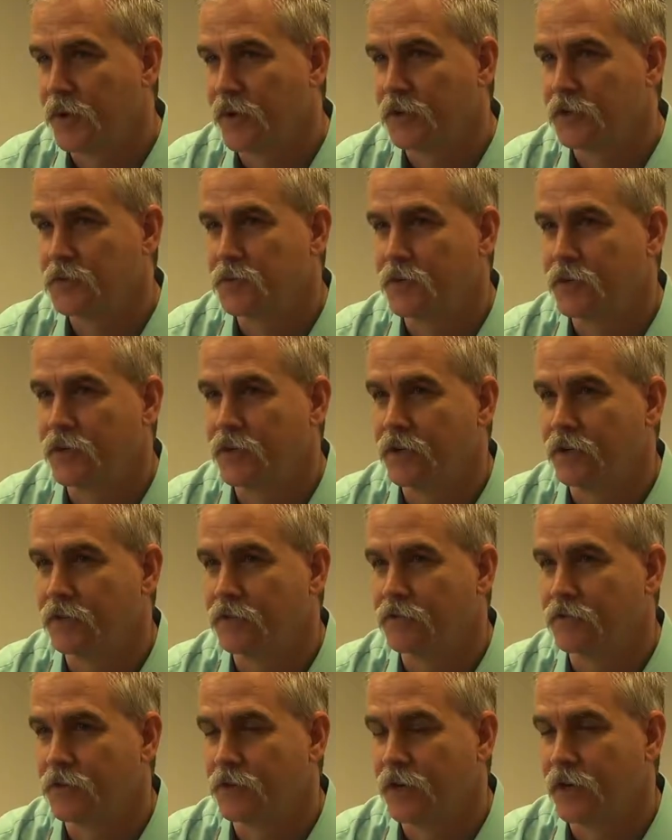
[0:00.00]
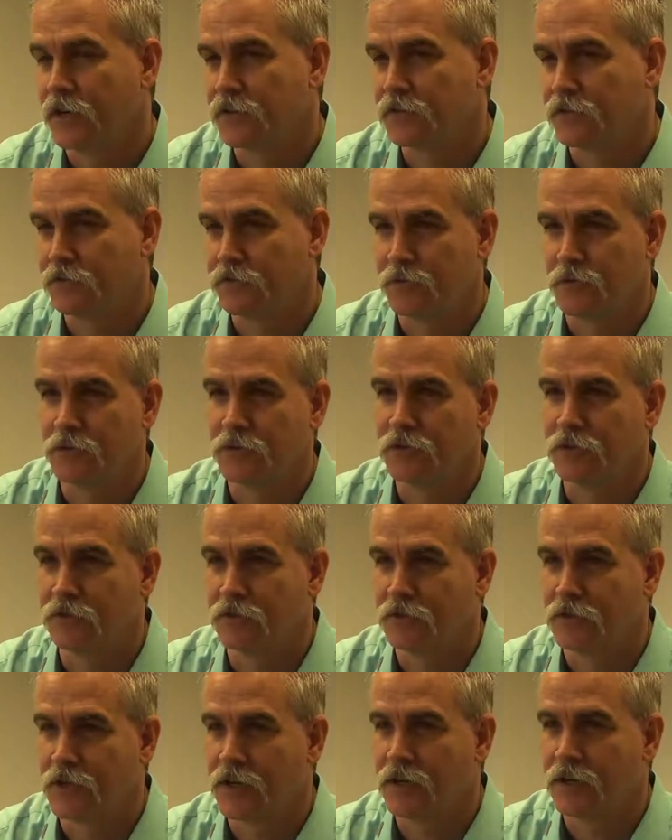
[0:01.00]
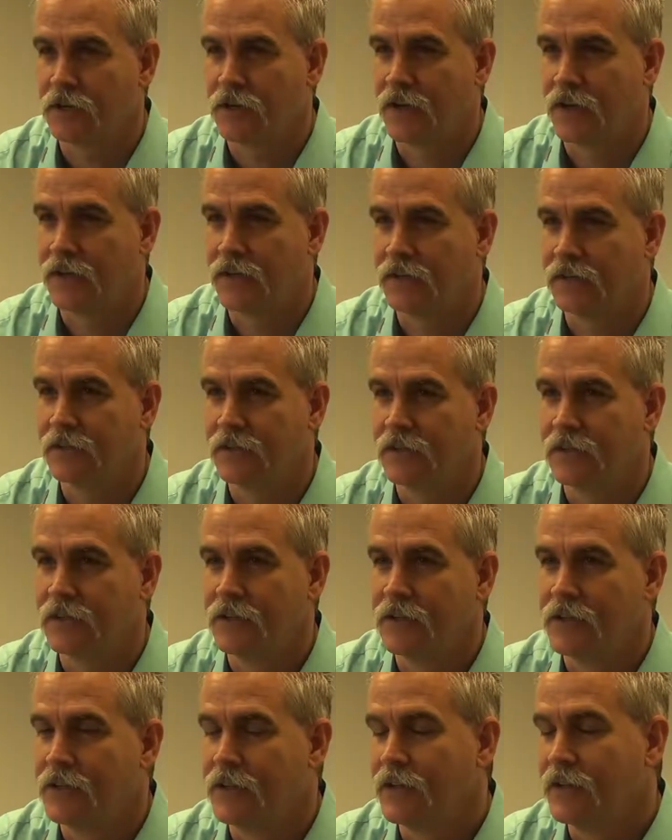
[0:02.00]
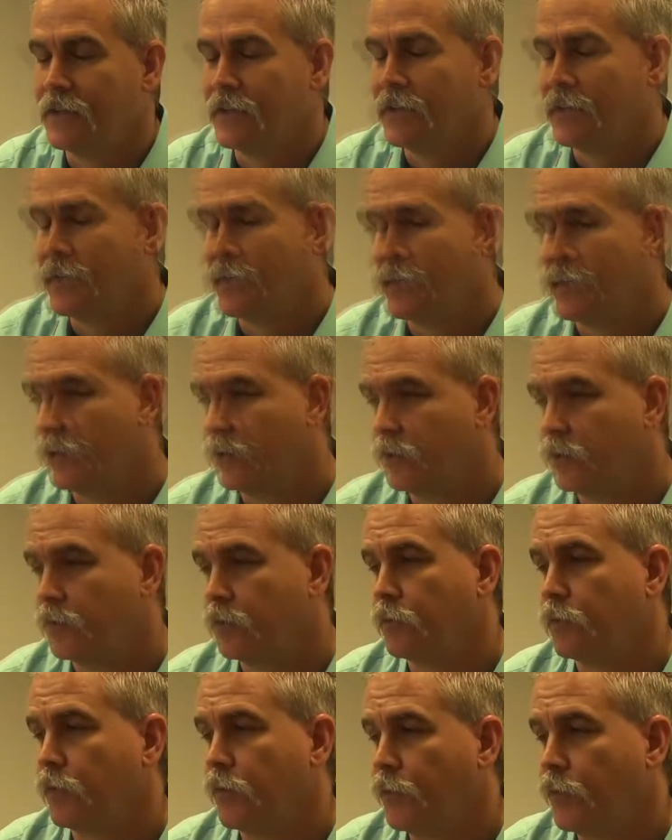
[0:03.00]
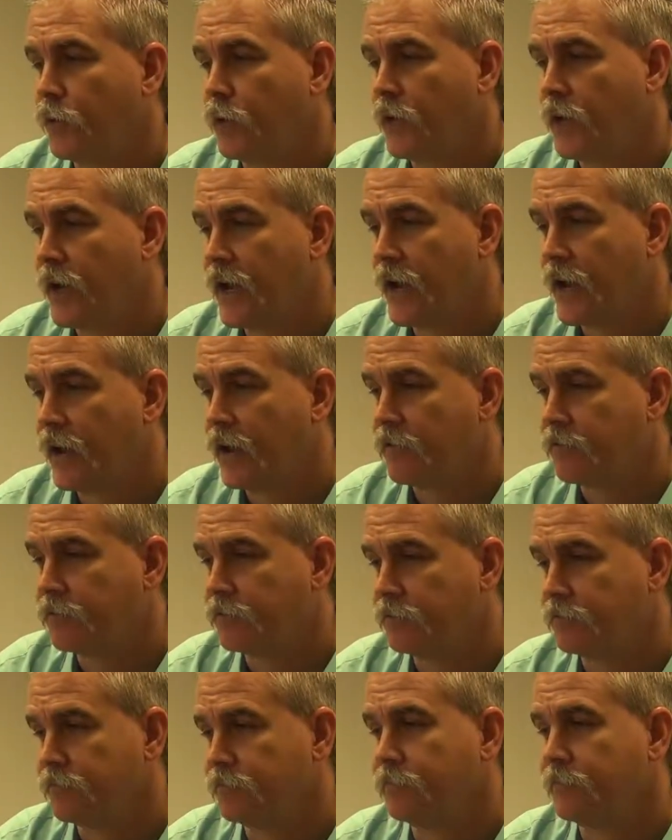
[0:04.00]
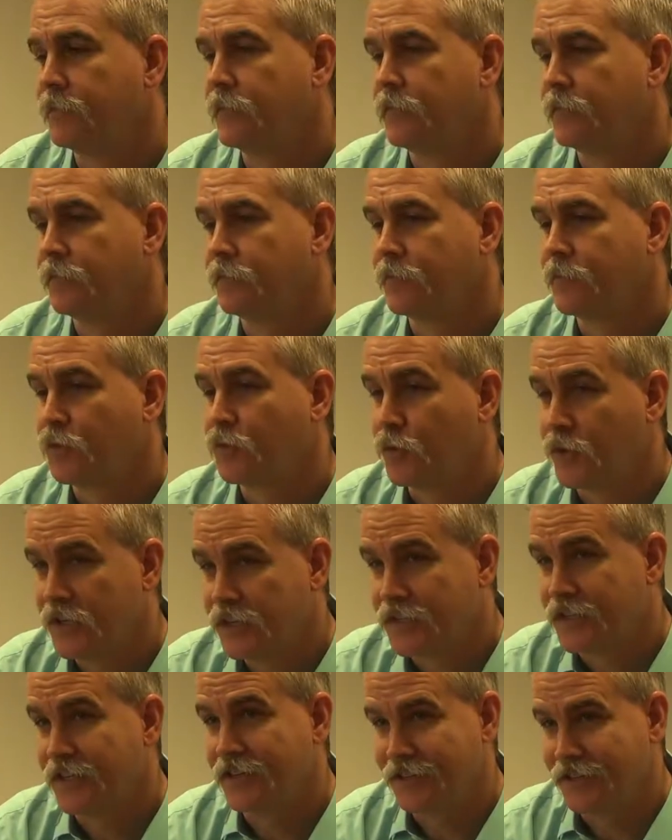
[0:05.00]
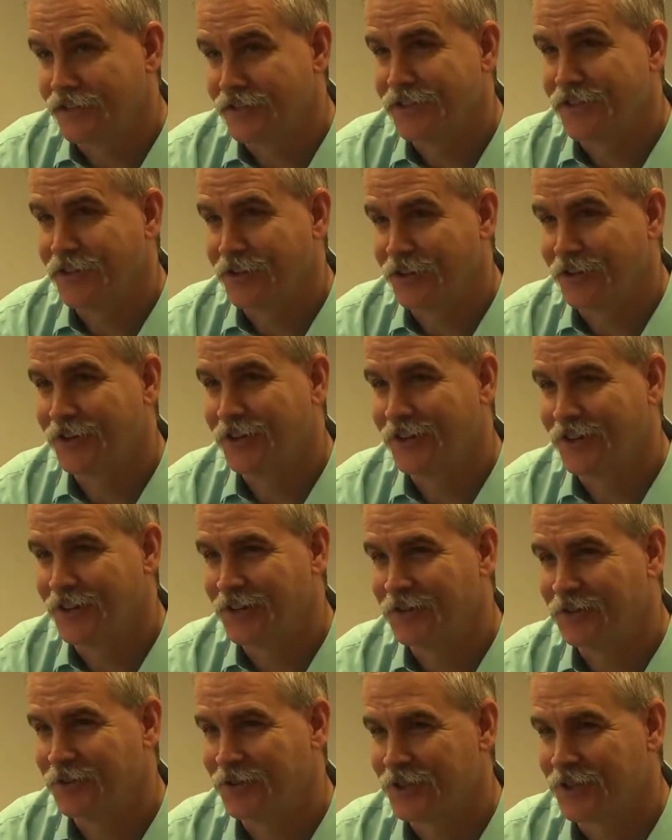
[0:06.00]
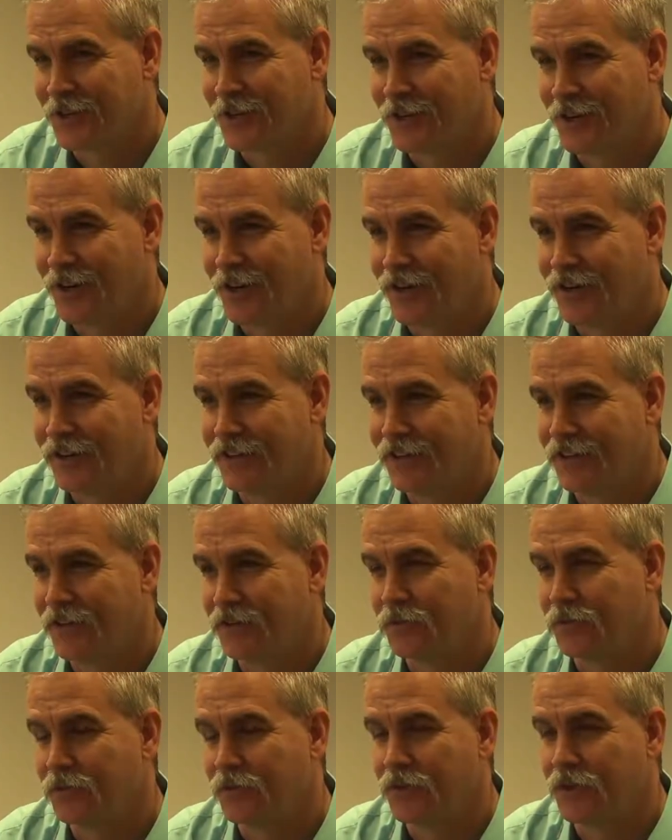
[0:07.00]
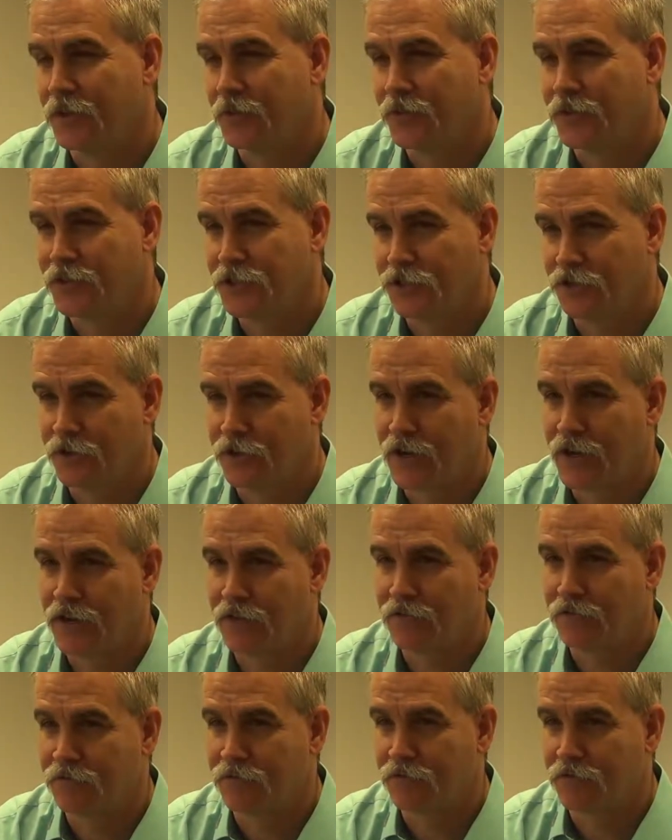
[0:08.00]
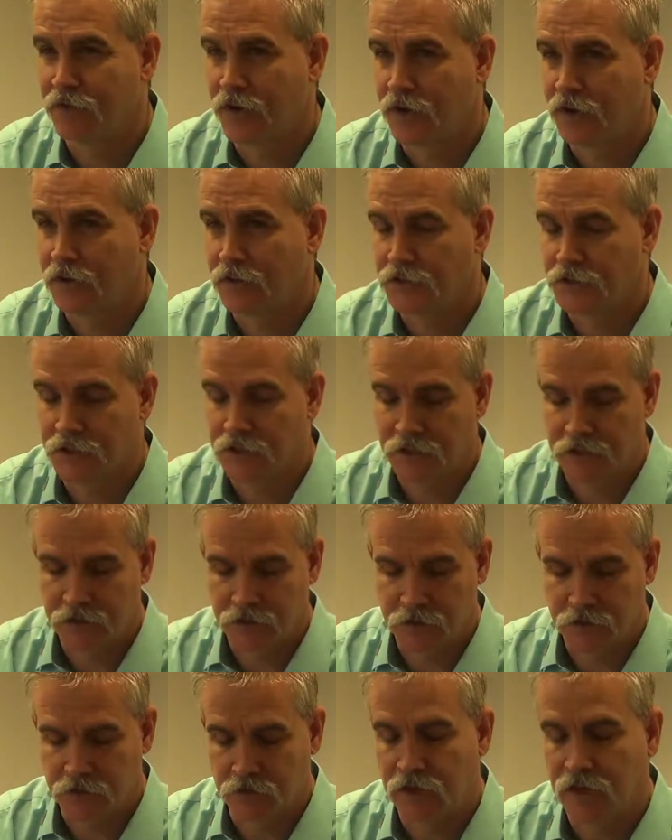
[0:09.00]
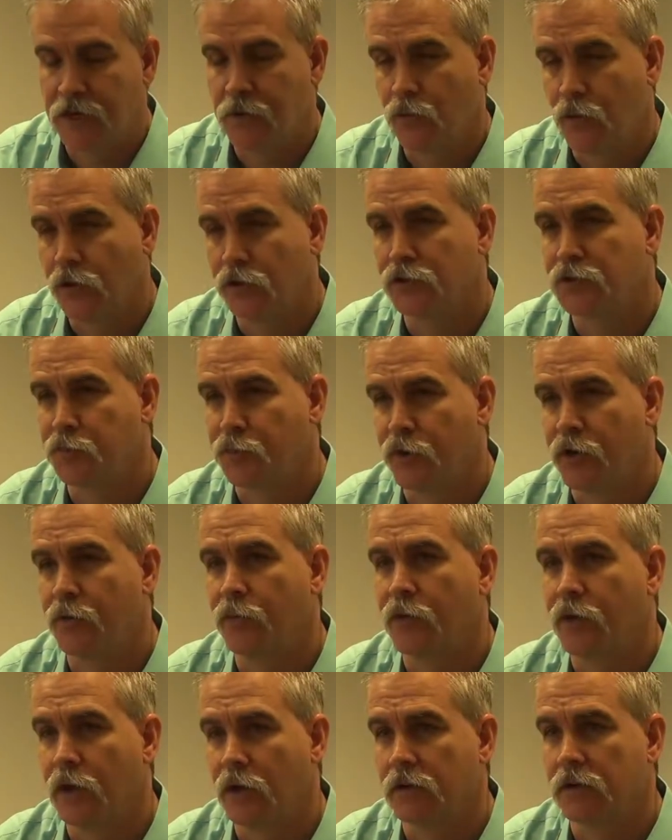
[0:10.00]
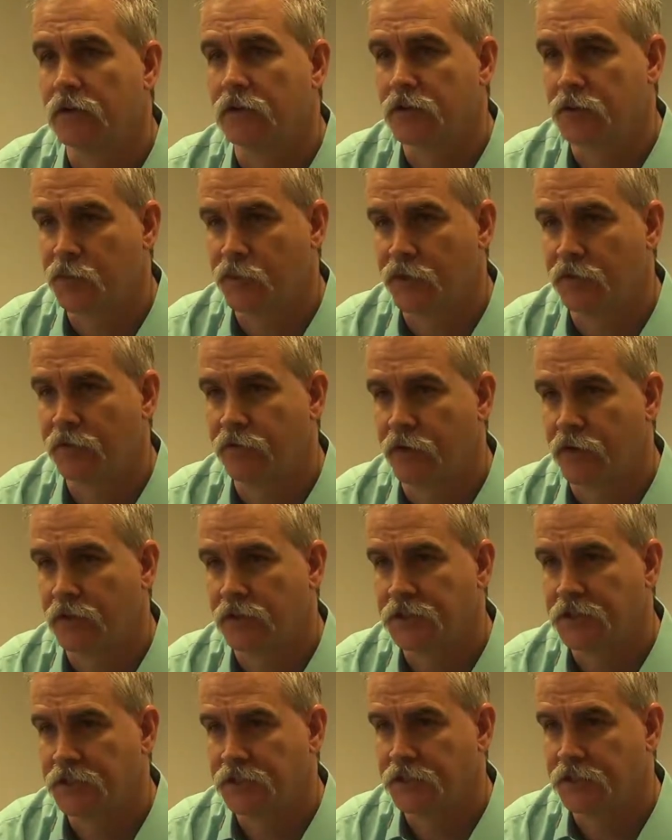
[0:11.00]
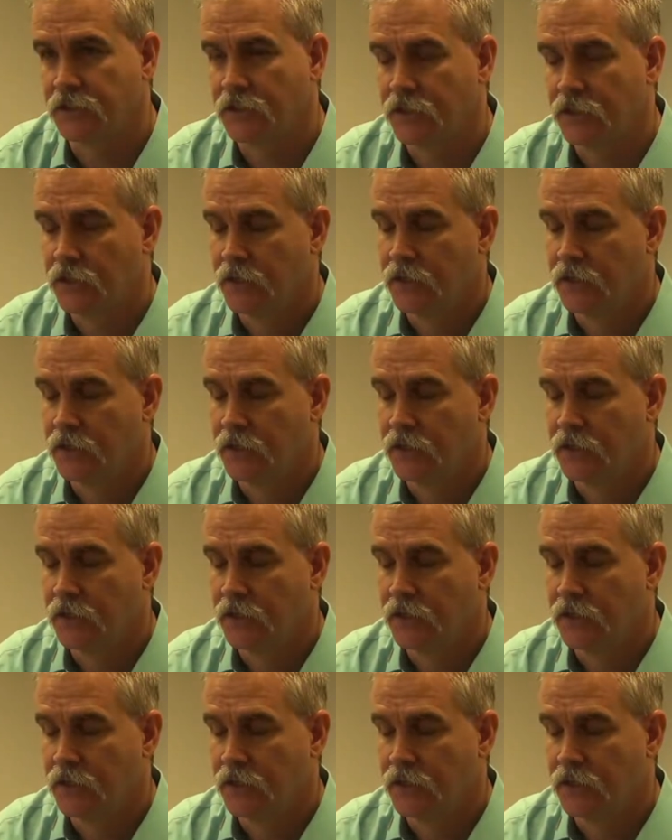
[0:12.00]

management here for the National Forest of North Carolina. So we really have 3 seasons here in North Carolina that we generally have fires in. Late winter, spring, we call it the spring fire season.